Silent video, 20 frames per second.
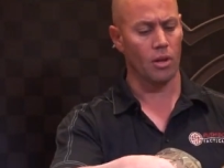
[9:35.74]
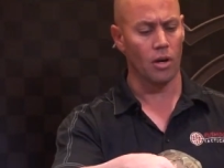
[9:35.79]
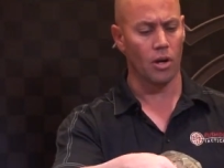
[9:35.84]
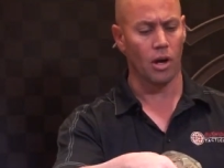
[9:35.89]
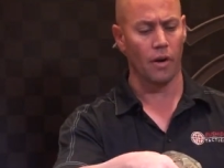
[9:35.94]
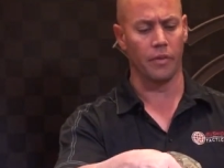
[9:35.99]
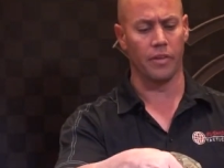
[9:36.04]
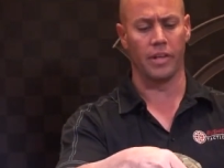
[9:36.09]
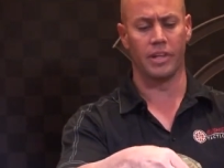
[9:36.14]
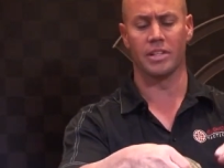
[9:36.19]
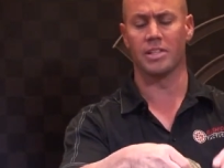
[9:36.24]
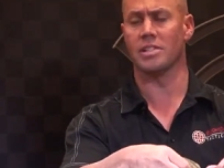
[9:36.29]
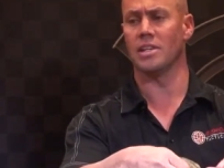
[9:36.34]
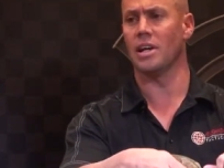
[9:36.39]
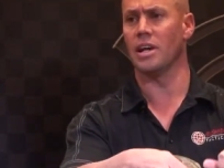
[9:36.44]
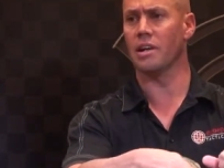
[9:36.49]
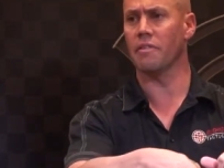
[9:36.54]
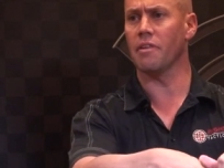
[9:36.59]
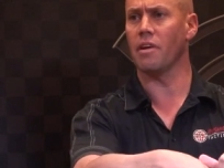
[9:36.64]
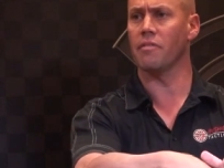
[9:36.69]
On the
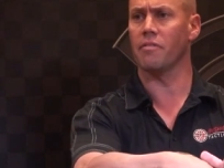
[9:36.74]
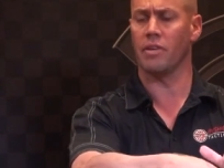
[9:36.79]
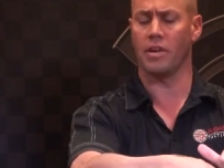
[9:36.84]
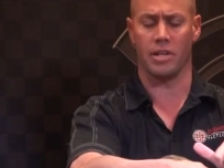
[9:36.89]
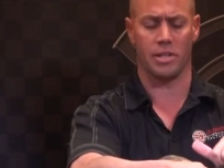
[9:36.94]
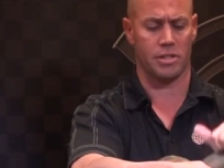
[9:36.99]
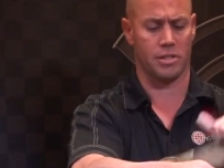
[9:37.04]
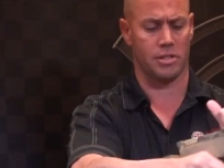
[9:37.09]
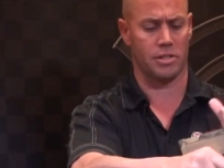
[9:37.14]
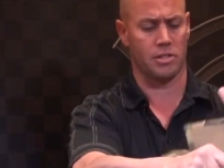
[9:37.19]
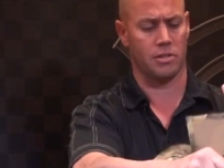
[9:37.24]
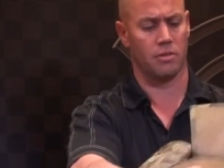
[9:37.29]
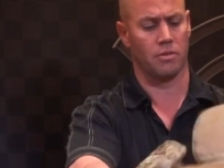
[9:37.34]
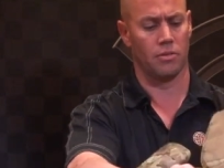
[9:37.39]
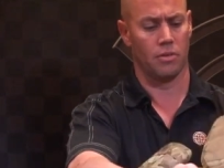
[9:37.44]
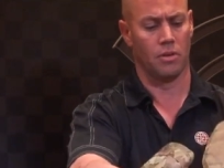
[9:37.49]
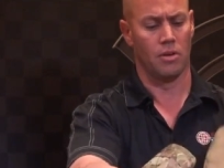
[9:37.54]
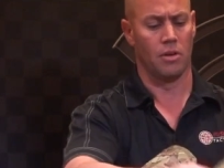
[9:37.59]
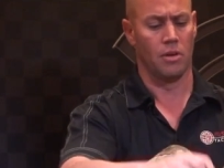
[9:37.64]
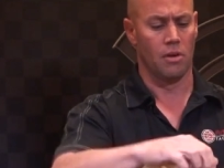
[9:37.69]
inside of our
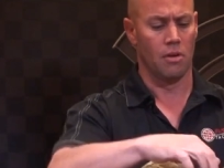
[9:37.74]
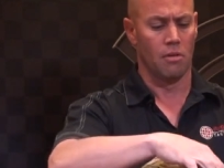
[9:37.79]
vest,